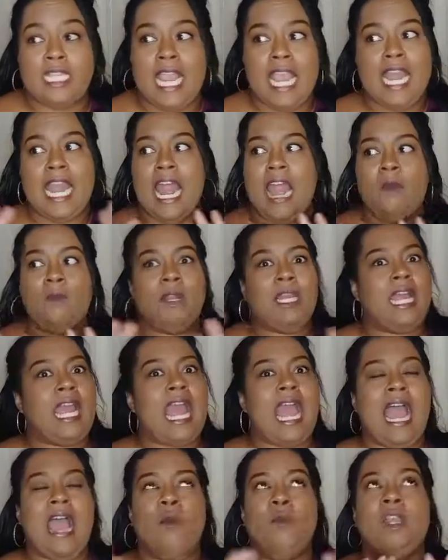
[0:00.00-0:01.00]
and I
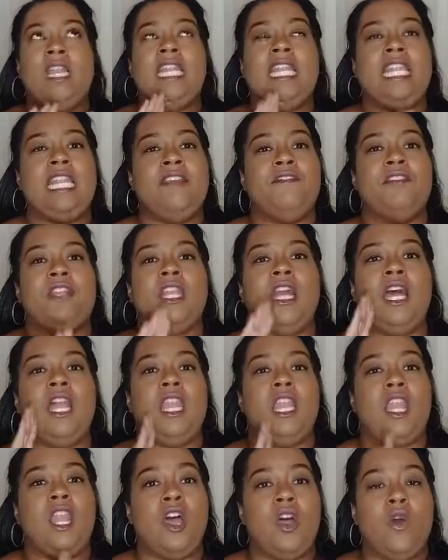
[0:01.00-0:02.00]
will leave it
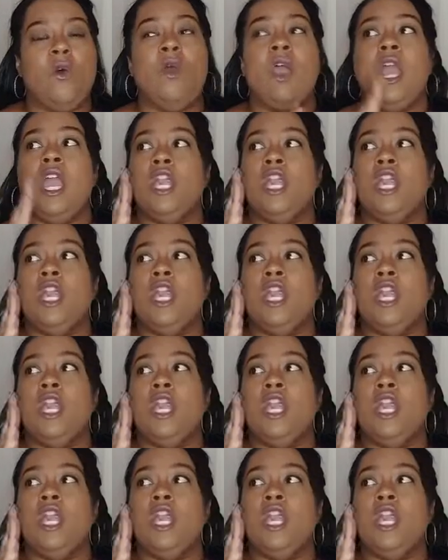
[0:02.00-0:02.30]
alone.